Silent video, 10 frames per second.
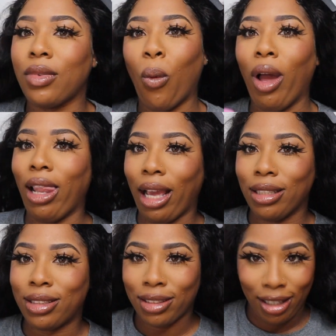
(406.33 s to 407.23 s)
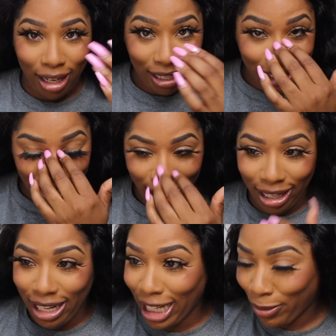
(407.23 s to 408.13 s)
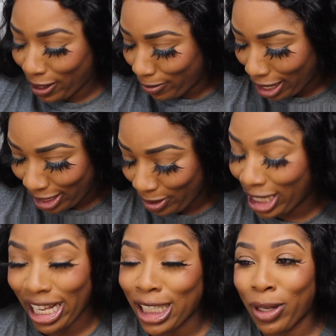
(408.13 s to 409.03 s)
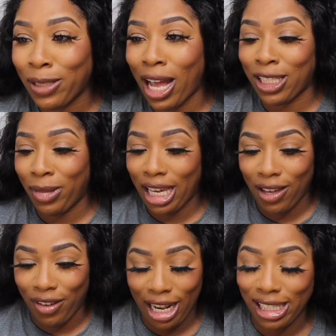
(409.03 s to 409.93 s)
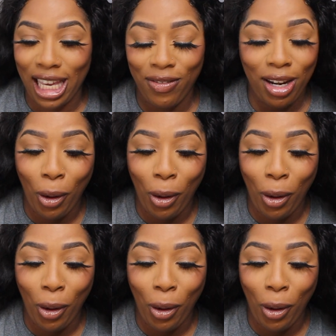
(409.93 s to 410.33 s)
wet lace, because that's what it's about to. That's what it's about to be given. It's giving no